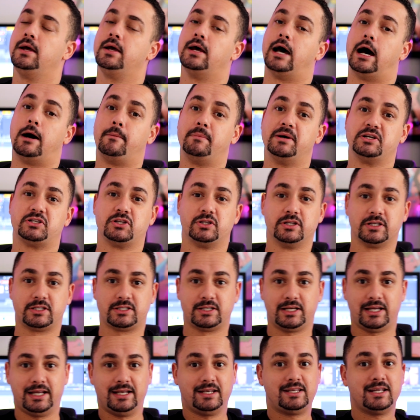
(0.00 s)
how much
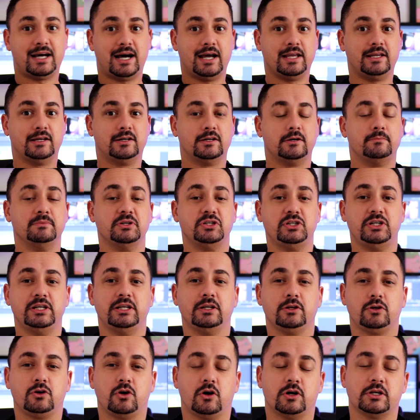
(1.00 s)
this entire
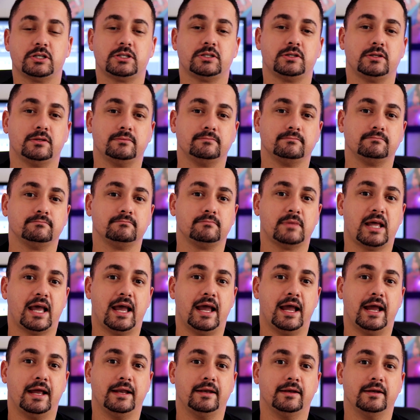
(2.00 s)
machine costs.
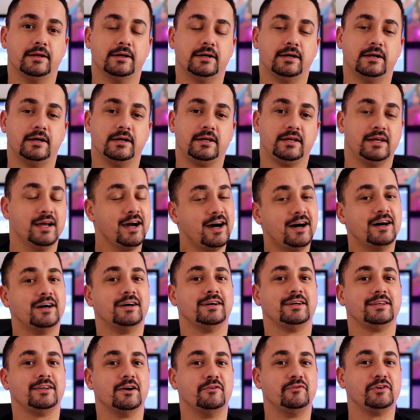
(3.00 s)
And yeah,
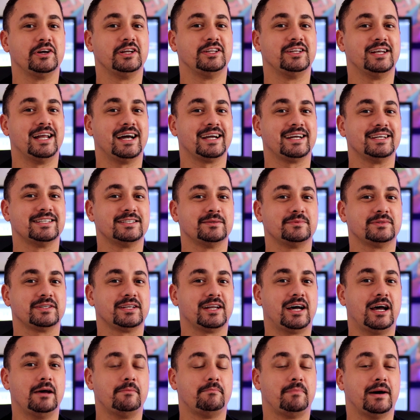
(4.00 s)
don't forget to like and
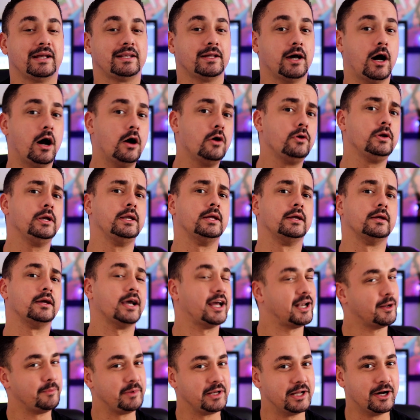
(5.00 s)
subscribe, but only,
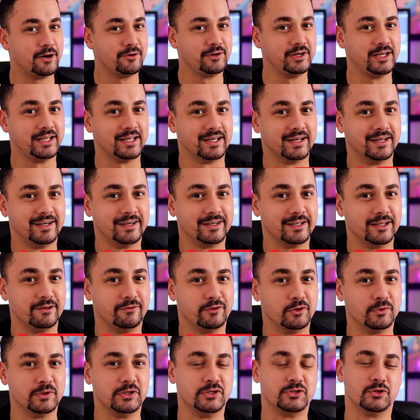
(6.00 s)
and I mean only,
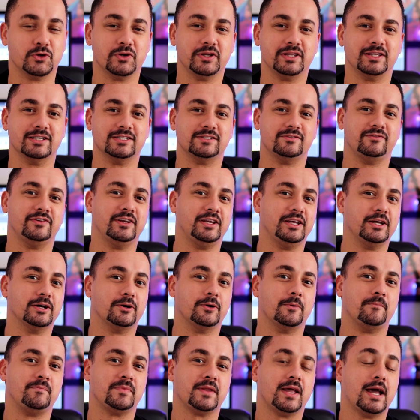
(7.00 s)
if you enjoyed this video.
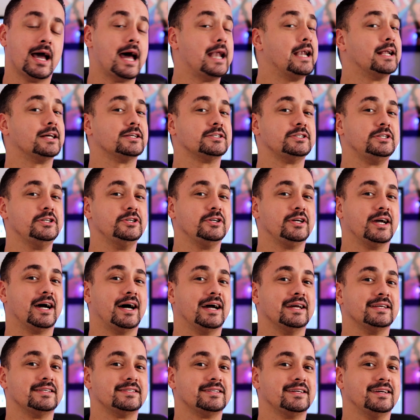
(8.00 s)
And I'll see you
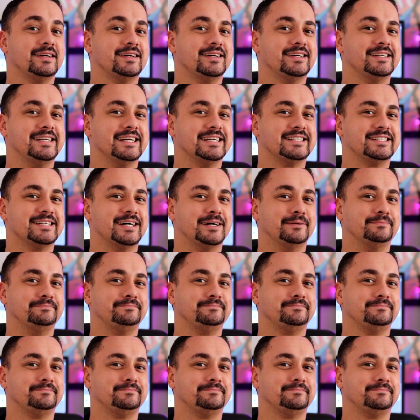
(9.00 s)
guys next time.